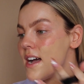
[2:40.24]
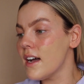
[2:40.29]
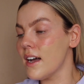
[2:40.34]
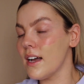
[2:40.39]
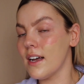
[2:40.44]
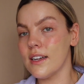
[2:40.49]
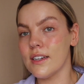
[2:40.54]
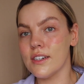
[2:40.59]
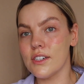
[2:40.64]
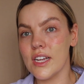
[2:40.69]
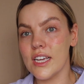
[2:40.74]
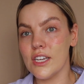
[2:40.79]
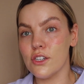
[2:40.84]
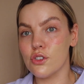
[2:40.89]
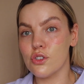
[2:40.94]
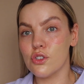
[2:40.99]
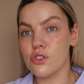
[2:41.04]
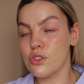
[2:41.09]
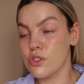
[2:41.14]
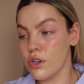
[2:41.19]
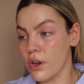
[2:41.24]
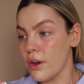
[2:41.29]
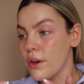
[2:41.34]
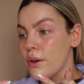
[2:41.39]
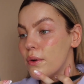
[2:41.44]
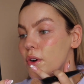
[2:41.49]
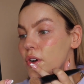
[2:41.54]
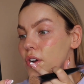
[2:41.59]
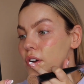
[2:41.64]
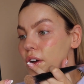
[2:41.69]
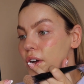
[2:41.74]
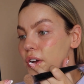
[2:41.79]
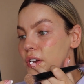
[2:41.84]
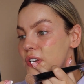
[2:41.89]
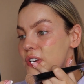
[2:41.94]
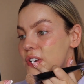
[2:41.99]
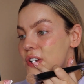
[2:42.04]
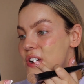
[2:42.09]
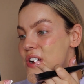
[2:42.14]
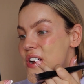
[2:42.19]
and it's so
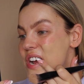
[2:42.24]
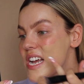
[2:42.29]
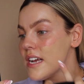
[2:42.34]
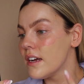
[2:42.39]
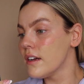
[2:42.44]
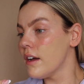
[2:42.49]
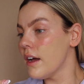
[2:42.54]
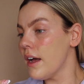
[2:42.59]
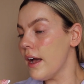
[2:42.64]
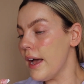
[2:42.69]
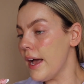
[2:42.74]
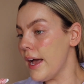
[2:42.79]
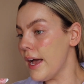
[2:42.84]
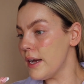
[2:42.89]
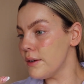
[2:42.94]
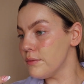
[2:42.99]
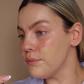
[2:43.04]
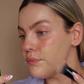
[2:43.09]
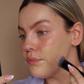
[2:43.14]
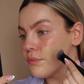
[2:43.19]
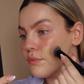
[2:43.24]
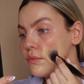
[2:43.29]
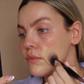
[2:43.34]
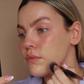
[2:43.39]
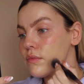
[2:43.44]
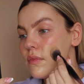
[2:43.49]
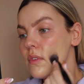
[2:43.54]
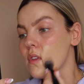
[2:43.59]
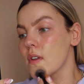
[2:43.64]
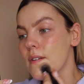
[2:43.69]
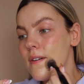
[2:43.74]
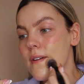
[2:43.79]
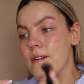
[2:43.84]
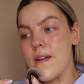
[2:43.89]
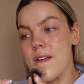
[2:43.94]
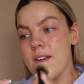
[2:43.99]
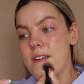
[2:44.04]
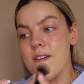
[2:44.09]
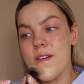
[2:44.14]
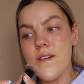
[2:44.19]
good.
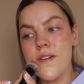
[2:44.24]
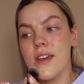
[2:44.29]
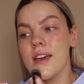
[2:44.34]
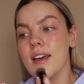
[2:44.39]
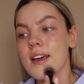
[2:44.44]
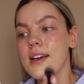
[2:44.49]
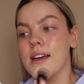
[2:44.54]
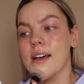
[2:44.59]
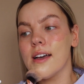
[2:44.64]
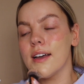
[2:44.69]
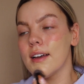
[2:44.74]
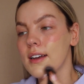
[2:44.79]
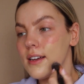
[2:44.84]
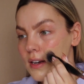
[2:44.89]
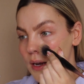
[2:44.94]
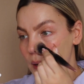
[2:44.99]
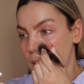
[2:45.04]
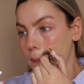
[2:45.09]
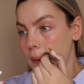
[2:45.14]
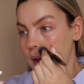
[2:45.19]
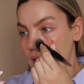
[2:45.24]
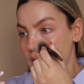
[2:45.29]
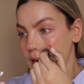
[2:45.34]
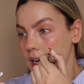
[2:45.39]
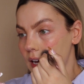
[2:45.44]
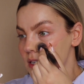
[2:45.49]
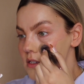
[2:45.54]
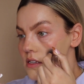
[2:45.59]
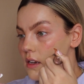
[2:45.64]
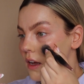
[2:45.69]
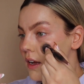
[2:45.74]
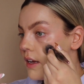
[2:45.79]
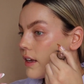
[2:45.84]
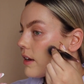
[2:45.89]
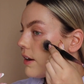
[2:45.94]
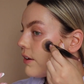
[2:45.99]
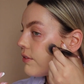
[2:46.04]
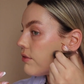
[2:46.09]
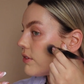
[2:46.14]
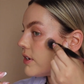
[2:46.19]
You can make it as light
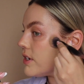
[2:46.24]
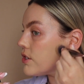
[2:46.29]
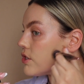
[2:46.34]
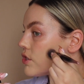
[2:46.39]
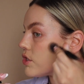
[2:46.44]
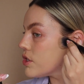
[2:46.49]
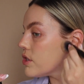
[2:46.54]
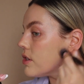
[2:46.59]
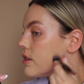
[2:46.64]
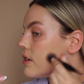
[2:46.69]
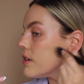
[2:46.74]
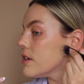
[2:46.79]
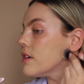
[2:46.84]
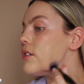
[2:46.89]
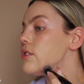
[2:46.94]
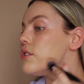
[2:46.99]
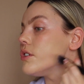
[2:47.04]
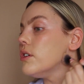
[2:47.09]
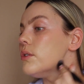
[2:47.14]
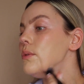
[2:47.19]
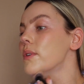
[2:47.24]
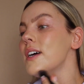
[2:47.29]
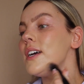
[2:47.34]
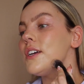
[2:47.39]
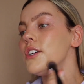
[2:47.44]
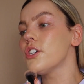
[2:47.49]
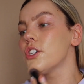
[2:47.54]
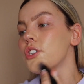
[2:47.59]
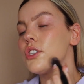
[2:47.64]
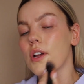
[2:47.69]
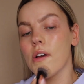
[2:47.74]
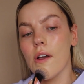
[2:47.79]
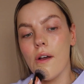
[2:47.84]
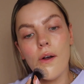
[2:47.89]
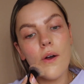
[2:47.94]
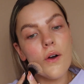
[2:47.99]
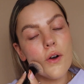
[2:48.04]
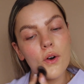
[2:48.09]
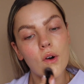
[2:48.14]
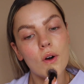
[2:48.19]
coverage as you wish,
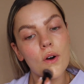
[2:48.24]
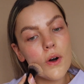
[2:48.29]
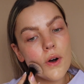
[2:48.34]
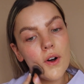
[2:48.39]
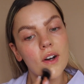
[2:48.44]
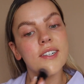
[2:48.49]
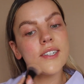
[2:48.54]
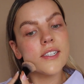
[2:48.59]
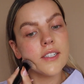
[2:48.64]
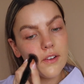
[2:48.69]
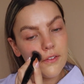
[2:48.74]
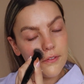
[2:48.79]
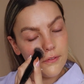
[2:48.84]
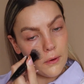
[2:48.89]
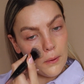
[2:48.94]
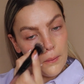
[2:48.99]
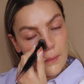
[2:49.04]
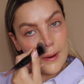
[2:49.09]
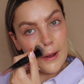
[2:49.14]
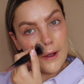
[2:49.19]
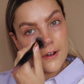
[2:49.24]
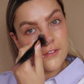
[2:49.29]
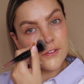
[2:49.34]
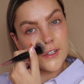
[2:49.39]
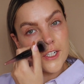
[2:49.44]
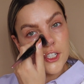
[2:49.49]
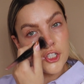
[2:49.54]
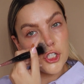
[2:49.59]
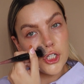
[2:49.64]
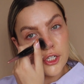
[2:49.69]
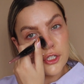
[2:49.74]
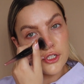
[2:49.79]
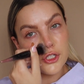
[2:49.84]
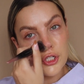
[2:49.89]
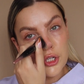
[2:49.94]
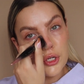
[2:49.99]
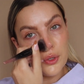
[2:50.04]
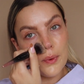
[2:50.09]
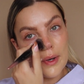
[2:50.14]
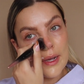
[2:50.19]
or as full coverage as
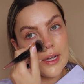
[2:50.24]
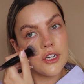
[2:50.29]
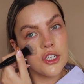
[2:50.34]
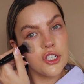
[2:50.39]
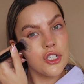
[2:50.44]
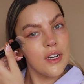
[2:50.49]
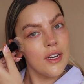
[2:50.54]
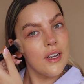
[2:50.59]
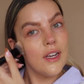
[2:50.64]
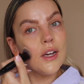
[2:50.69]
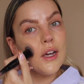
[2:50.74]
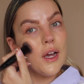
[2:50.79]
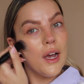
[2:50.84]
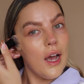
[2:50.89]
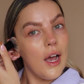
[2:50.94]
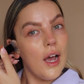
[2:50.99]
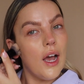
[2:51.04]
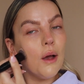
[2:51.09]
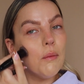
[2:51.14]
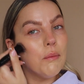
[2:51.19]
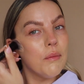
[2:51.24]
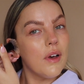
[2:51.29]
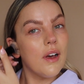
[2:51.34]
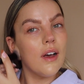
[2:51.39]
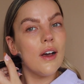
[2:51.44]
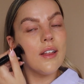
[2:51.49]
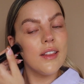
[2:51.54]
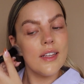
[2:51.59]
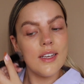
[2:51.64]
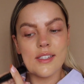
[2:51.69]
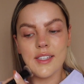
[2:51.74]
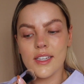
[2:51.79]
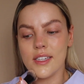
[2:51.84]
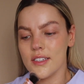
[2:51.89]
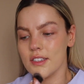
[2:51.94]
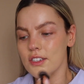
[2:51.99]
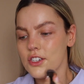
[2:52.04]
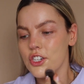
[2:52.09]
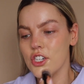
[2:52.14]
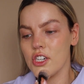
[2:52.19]
you wish. This
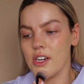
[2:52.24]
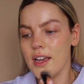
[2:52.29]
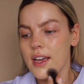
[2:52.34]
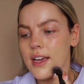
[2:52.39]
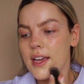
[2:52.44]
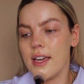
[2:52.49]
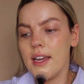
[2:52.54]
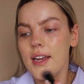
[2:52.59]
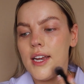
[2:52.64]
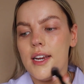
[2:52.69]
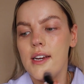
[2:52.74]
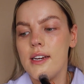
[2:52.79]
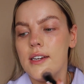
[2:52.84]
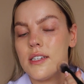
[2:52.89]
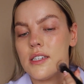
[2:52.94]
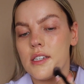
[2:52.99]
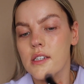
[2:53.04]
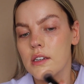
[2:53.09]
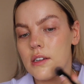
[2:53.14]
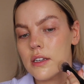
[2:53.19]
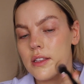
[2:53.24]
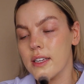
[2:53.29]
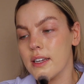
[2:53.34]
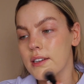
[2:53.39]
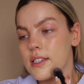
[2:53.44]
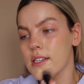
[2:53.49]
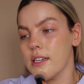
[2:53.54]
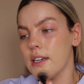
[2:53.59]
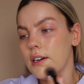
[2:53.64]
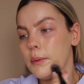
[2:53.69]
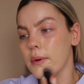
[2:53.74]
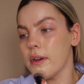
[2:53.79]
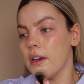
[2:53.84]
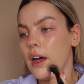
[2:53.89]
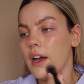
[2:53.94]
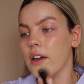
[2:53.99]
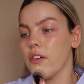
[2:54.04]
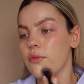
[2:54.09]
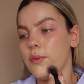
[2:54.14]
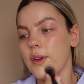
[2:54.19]
is the shade, I think it's a little bit
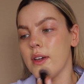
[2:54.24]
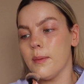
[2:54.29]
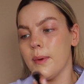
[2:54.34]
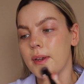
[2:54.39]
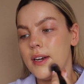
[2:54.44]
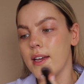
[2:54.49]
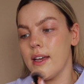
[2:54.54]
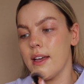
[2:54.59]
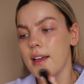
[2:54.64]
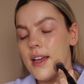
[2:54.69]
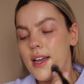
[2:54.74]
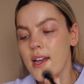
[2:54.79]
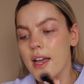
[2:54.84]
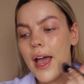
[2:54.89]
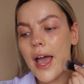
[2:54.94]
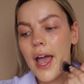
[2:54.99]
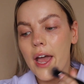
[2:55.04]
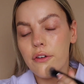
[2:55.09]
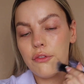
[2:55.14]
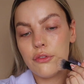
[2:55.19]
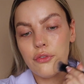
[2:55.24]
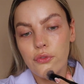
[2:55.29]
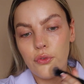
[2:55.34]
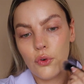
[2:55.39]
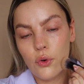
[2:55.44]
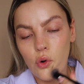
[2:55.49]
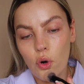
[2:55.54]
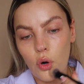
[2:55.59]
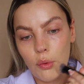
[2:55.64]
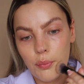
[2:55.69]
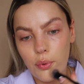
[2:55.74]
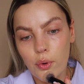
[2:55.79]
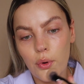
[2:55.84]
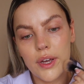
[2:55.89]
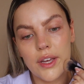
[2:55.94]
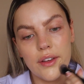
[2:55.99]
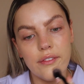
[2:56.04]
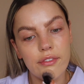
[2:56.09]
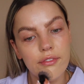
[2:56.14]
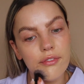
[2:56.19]
light for me at the minute,
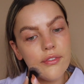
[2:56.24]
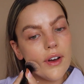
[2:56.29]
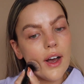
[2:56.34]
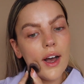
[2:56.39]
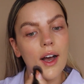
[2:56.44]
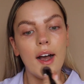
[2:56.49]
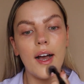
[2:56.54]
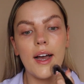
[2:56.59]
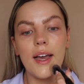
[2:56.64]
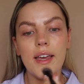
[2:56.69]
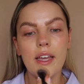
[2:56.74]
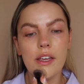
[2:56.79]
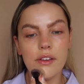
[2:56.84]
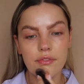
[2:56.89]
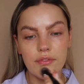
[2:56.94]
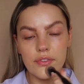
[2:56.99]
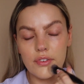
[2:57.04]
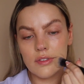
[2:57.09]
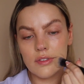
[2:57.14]
N4.5.